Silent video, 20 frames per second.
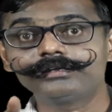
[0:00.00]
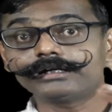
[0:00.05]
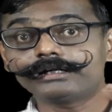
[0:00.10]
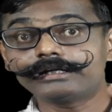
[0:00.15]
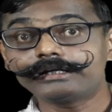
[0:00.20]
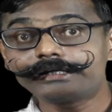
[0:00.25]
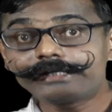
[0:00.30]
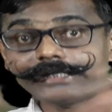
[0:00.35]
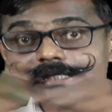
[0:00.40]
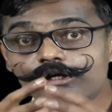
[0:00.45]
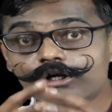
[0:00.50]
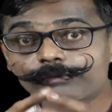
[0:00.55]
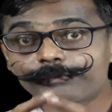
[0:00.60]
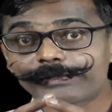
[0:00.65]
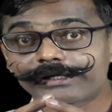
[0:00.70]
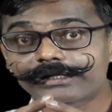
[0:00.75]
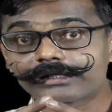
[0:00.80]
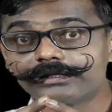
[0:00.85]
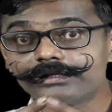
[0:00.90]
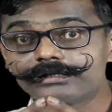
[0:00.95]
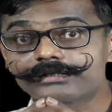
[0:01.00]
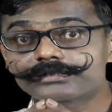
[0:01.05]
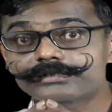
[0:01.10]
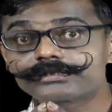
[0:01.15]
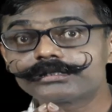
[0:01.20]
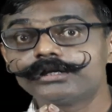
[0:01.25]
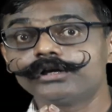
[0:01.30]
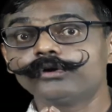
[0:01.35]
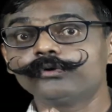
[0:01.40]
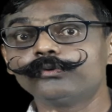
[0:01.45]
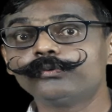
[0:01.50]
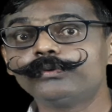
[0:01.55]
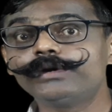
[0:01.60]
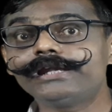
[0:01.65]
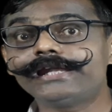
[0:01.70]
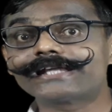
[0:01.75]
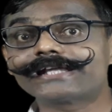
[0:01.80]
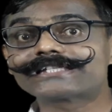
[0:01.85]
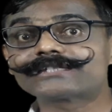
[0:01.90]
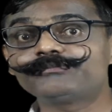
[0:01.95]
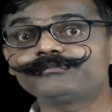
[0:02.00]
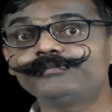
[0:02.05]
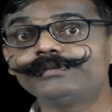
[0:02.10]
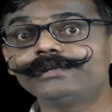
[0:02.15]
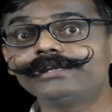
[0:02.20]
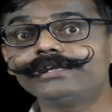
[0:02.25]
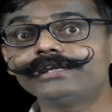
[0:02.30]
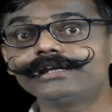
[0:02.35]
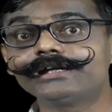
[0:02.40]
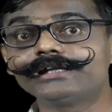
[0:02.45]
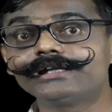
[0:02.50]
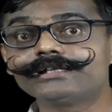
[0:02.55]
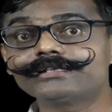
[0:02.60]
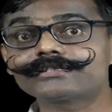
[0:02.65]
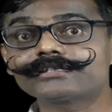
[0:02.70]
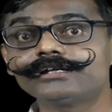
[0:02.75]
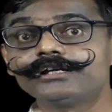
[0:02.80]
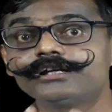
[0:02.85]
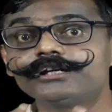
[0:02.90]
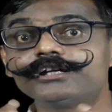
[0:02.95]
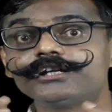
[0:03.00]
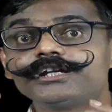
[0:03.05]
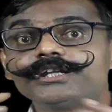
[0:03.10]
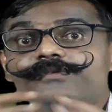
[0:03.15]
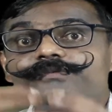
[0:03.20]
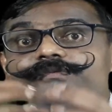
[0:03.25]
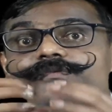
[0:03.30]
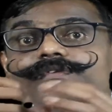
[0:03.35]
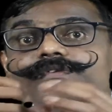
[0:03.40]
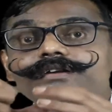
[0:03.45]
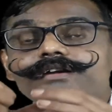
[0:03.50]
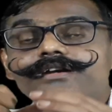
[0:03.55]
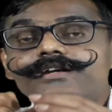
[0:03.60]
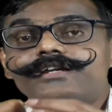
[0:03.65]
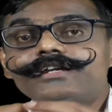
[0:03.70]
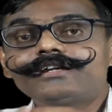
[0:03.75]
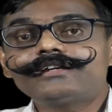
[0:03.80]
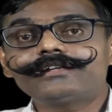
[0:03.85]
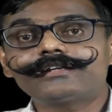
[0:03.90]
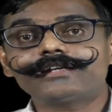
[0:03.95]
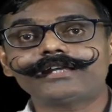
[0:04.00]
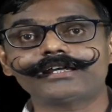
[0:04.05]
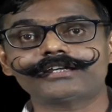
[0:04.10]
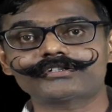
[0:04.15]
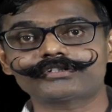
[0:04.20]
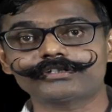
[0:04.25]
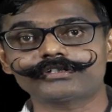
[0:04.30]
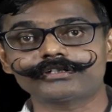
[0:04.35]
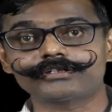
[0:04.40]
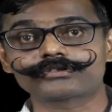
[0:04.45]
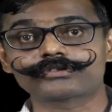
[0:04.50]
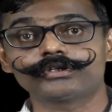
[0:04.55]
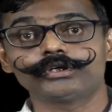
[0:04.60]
d orbitals will experience different interactions.